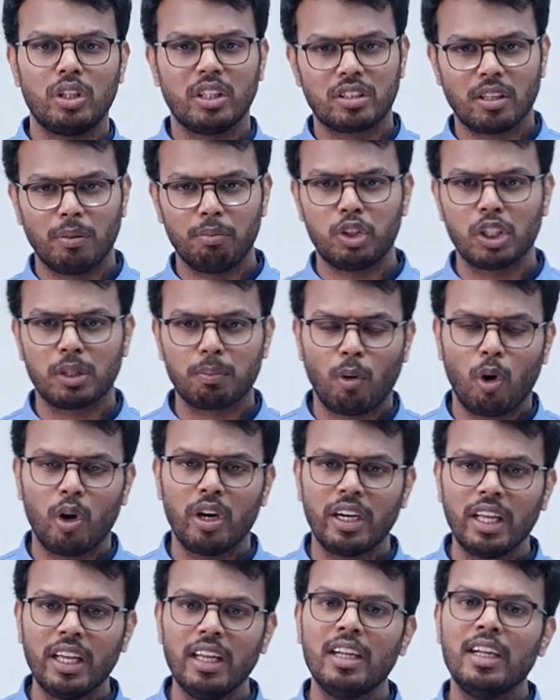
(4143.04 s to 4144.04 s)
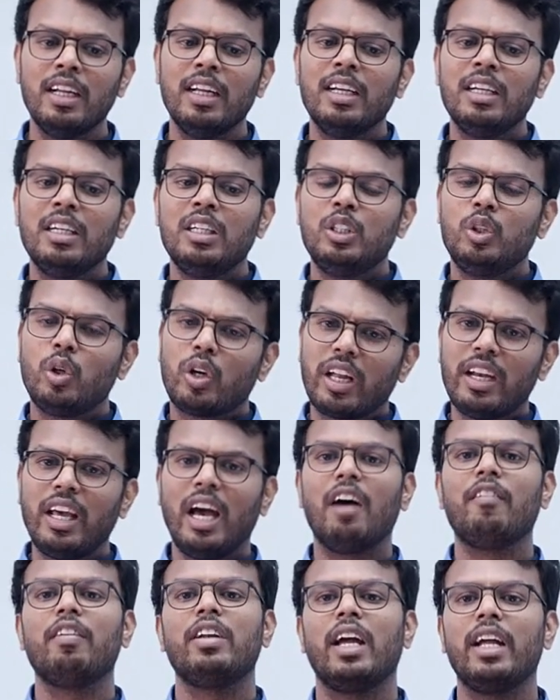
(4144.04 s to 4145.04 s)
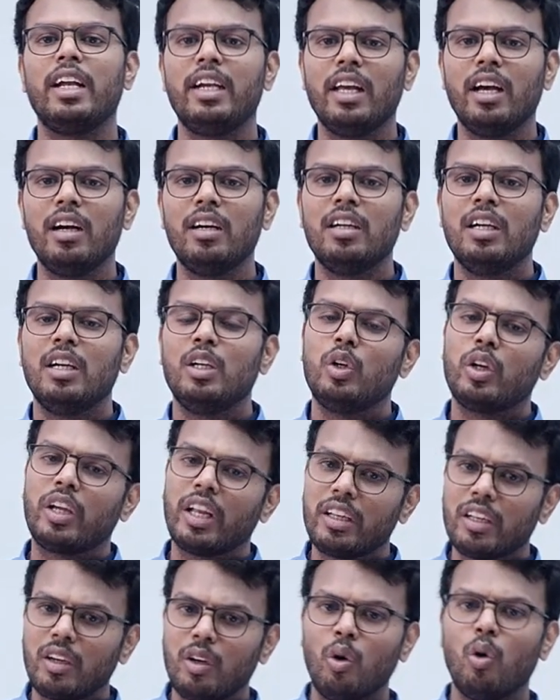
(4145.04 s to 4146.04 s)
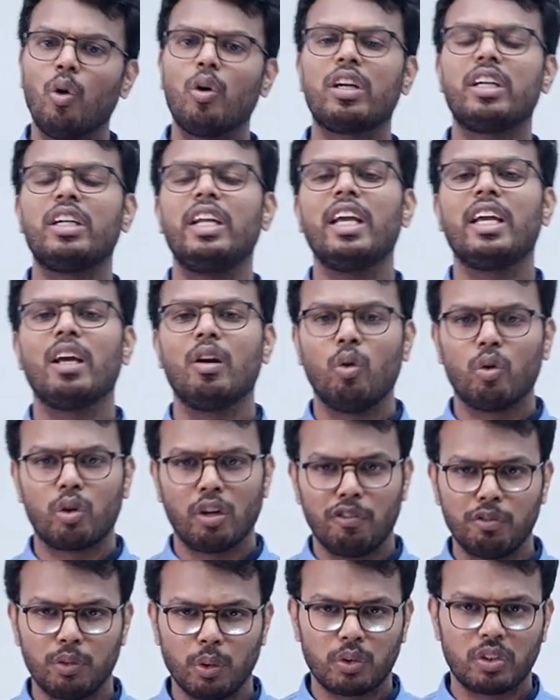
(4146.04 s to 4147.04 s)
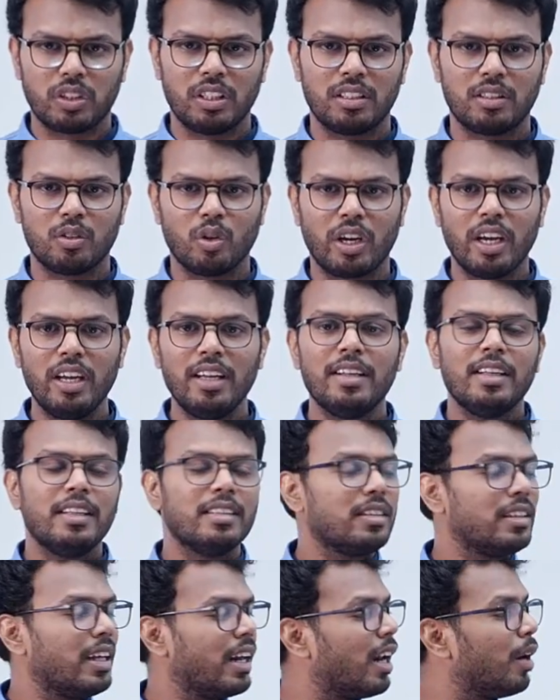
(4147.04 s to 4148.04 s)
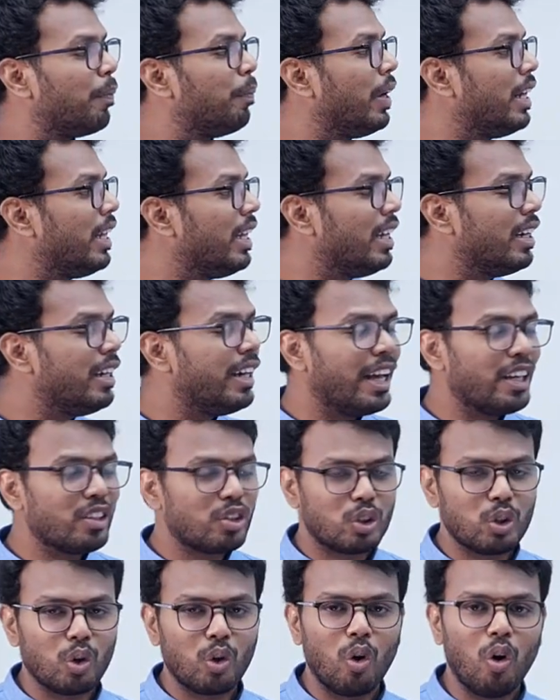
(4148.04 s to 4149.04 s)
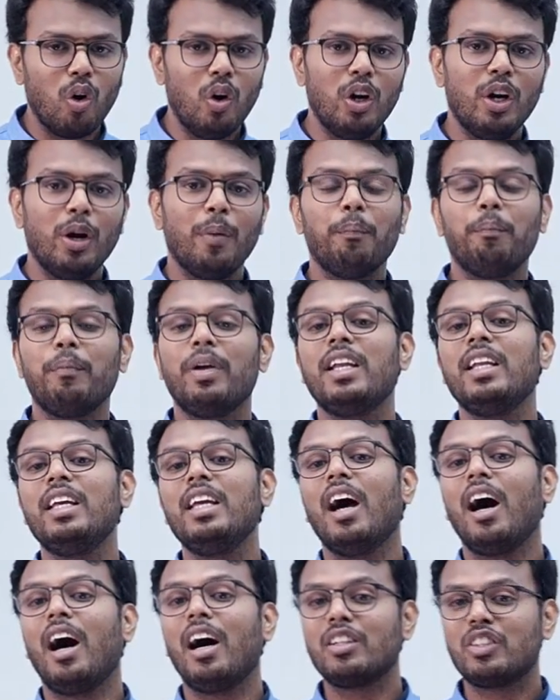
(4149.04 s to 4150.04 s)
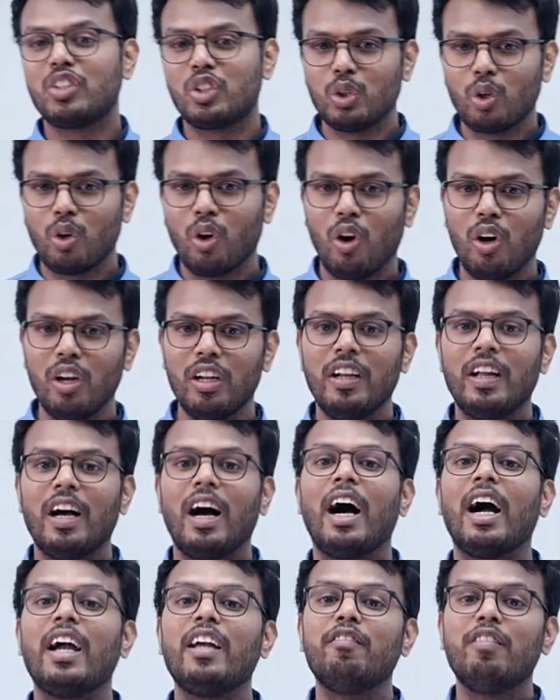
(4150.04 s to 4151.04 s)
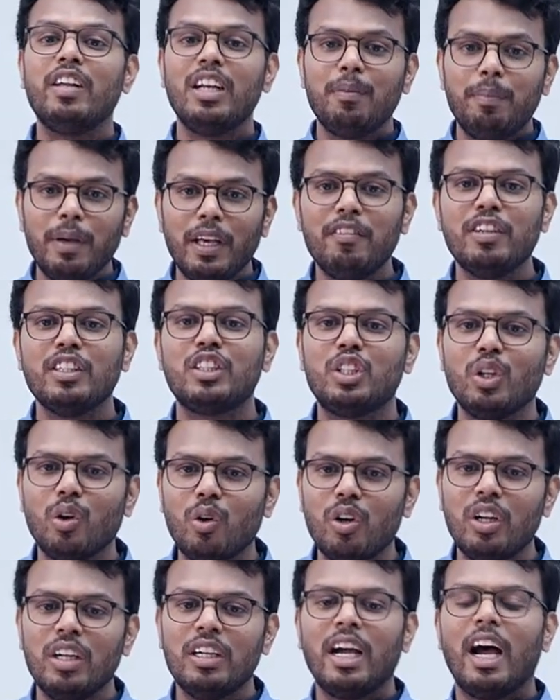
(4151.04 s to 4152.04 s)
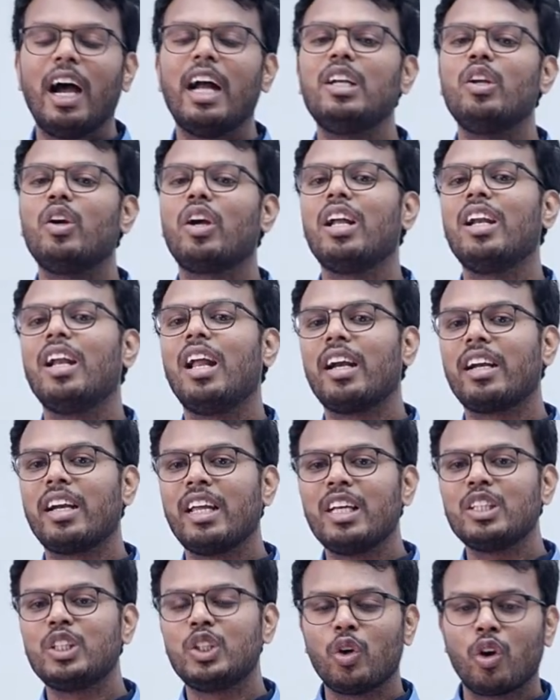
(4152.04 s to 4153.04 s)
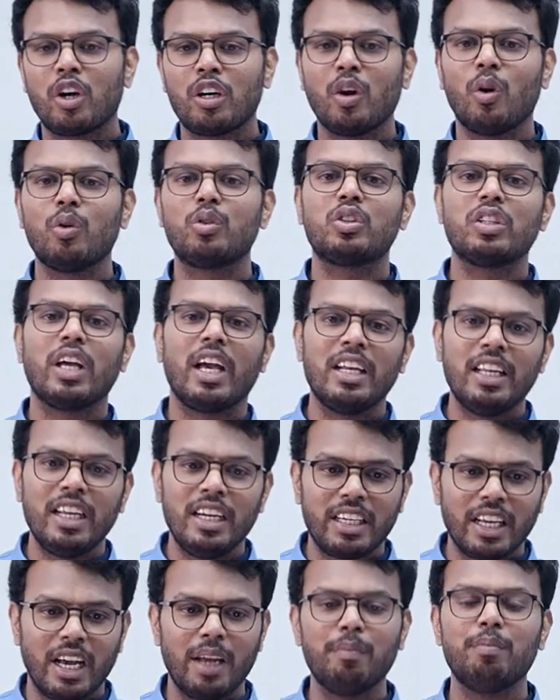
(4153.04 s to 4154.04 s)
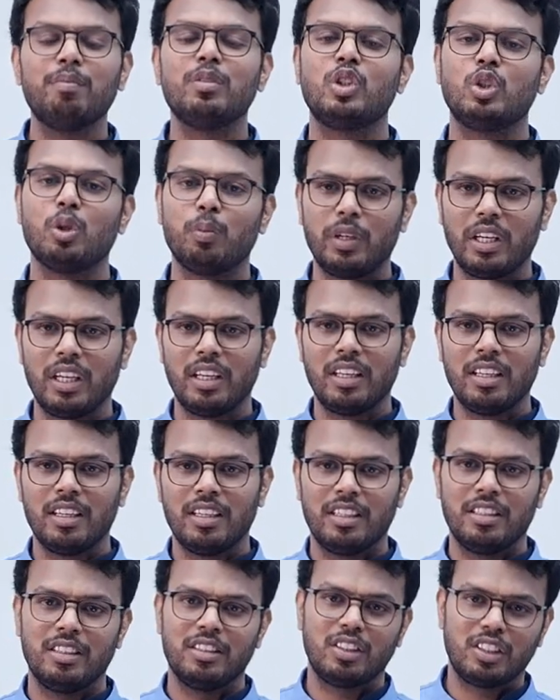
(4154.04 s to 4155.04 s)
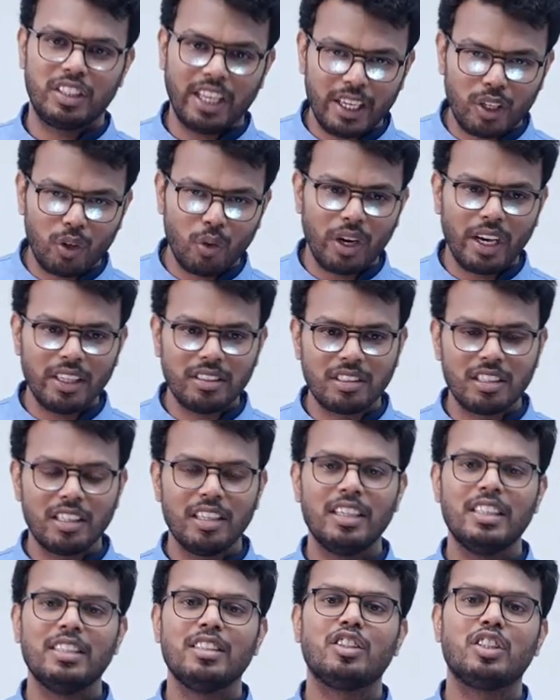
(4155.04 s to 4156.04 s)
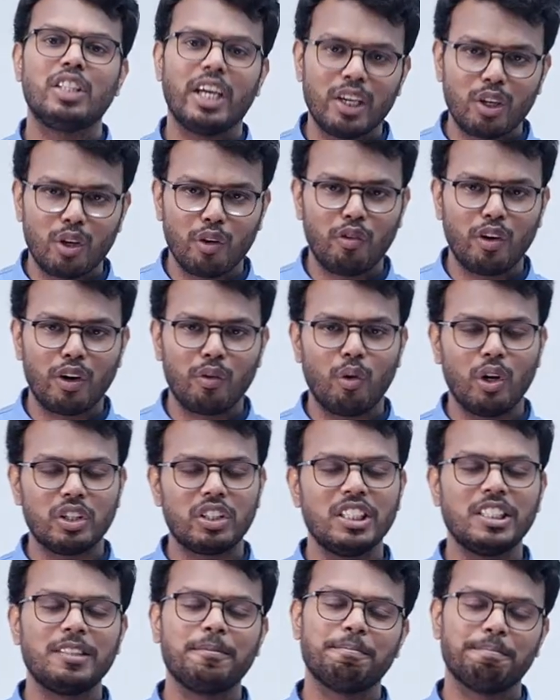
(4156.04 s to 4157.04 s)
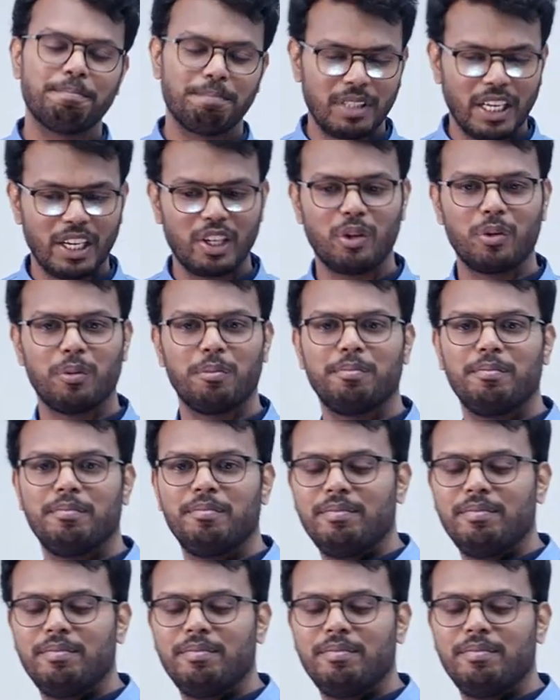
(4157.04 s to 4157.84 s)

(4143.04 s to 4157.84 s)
the subject polity, you can have an idea. You can take a note of those things. Okay, there are many days to go, many hours to go. I will be with you, and you can raise your doubts anytime to me. Thank you guys. Thank you for watching. Thank you.